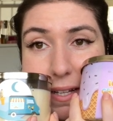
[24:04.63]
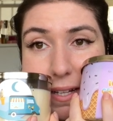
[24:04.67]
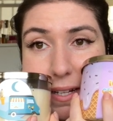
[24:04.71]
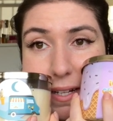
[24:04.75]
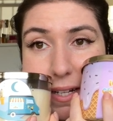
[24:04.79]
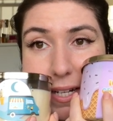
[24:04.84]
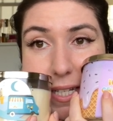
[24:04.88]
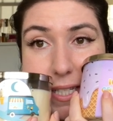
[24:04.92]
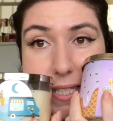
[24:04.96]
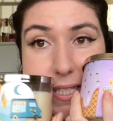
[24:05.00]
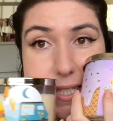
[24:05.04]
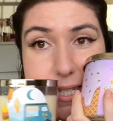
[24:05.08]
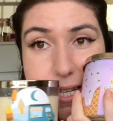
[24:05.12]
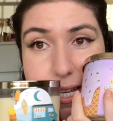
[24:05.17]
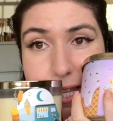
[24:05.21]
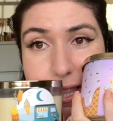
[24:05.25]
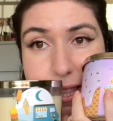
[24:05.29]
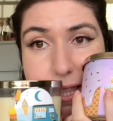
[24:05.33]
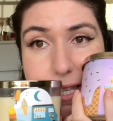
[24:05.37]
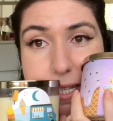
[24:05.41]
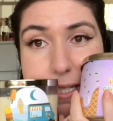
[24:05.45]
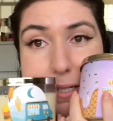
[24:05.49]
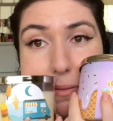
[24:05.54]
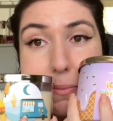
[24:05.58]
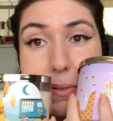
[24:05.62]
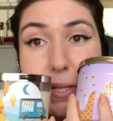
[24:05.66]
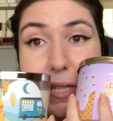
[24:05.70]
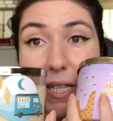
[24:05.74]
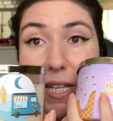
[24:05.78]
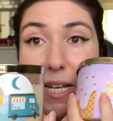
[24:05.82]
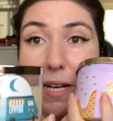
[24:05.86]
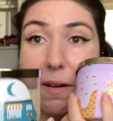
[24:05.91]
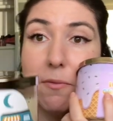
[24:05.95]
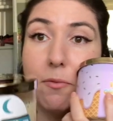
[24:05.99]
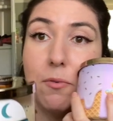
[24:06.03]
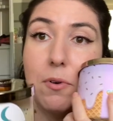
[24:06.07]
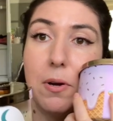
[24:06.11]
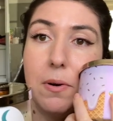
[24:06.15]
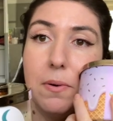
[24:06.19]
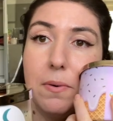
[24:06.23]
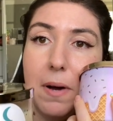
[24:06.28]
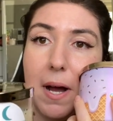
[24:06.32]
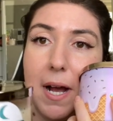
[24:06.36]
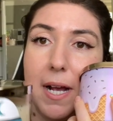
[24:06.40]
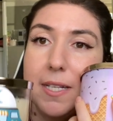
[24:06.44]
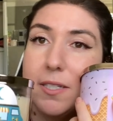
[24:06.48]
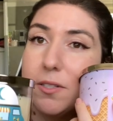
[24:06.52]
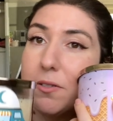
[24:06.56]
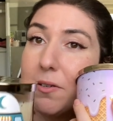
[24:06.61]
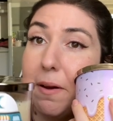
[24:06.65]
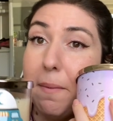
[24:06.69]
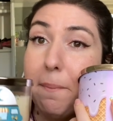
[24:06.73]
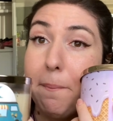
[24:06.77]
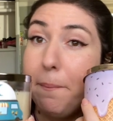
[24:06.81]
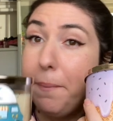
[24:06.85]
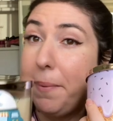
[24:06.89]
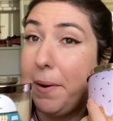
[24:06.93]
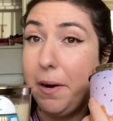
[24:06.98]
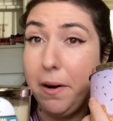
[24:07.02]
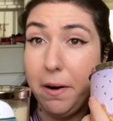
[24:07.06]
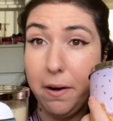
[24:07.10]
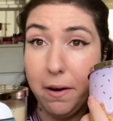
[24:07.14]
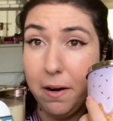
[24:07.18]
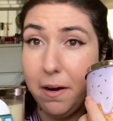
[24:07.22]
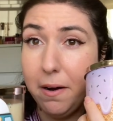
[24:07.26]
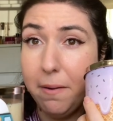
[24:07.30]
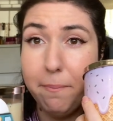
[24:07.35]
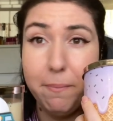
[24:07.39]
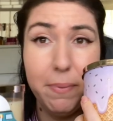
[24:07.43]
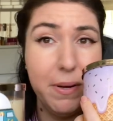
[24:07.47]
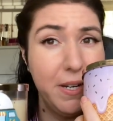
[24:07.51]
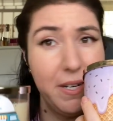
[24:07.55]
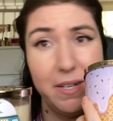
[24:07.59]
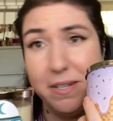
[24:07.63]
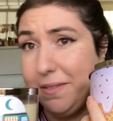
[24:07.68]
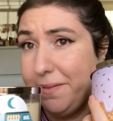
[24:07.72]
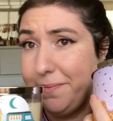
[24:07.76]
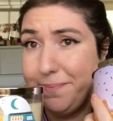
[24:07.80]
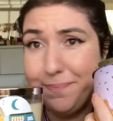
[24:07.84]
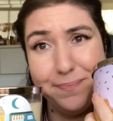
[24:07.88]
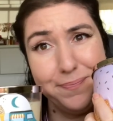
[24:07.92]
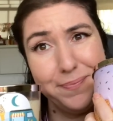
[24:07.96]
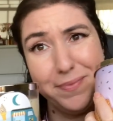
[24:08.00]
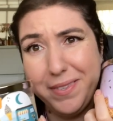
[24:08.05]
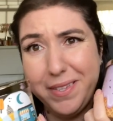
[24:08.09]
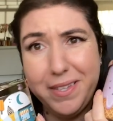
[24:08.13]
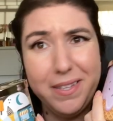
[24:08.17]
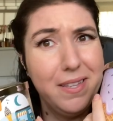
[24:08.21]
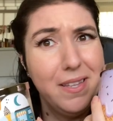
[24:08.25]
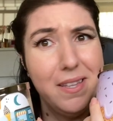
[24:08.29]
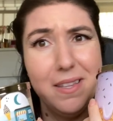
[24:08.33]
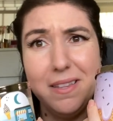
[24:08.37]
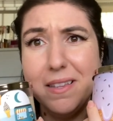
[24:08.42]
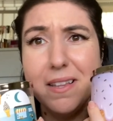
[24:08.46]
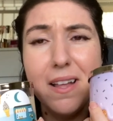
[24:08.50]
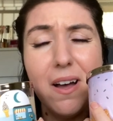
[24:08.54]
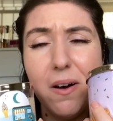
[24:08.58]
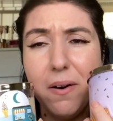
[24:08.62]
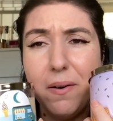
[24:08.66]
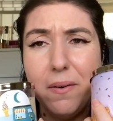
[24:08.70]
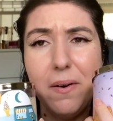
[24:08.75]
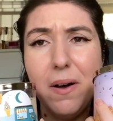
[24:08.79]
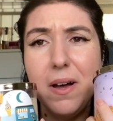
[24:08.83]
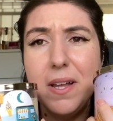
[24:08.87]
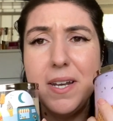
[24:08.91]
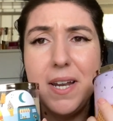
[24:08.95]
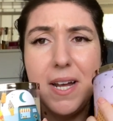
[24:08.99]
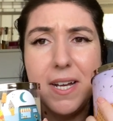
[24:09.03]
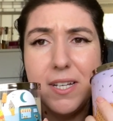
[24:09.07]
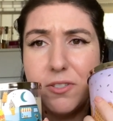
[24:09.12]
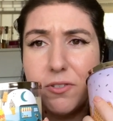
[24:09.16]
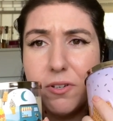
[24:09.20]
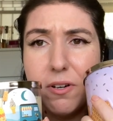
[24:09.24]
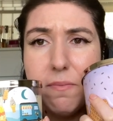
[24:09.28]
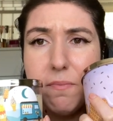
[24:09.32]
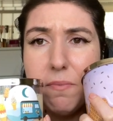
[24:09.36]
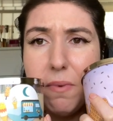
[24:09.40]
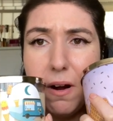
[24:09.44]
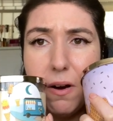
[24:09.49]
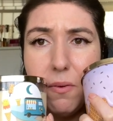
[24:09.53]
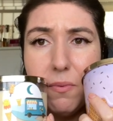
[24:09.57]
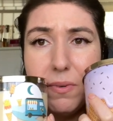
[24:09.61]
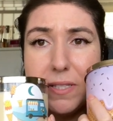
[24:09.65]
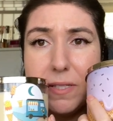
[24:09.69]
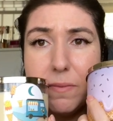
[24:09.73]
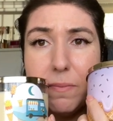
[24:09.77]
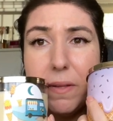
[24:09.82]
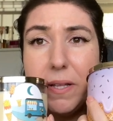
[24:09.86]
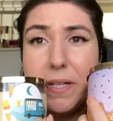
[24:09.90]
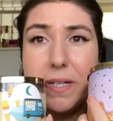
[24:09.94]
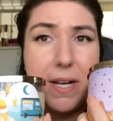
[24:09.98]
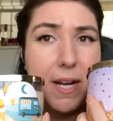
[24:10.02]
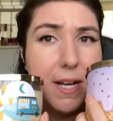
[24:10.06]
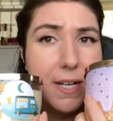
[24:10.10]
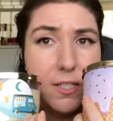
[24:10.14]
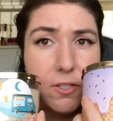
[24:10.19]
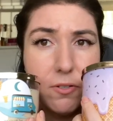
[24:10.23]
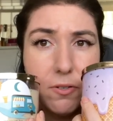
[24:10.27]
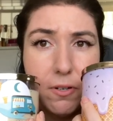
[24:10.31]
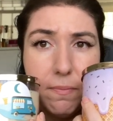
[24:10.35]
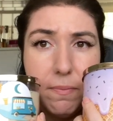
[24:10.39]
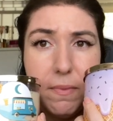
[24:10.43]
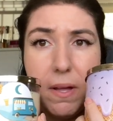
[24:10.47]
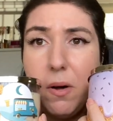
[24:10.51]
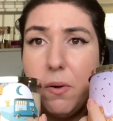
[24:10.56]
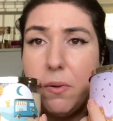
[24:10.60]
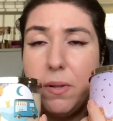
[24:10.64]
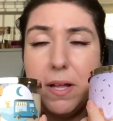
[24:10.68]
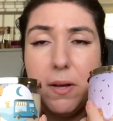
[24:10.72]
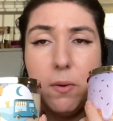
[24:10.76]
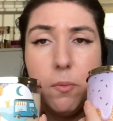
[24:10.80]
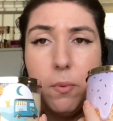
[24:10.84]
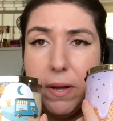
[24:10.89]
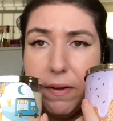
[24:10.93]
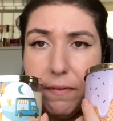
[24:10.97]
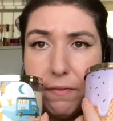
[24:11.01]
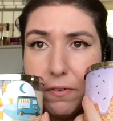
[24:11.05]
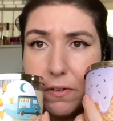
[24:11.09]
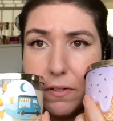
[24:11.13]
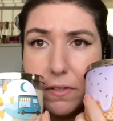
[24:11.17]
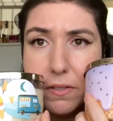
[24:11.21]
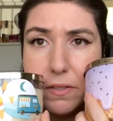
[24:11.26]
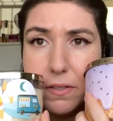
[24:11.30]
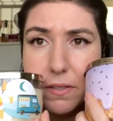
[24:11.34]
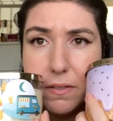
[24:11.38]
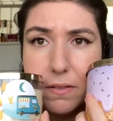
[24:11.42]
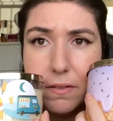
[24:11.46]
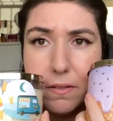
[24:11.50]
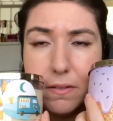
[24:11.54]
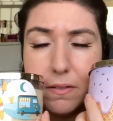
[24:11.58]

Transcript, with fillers: Because, see, this one they wrote ice cream bar, but no, an ice cream bar would smell like ice cream, not like wafers.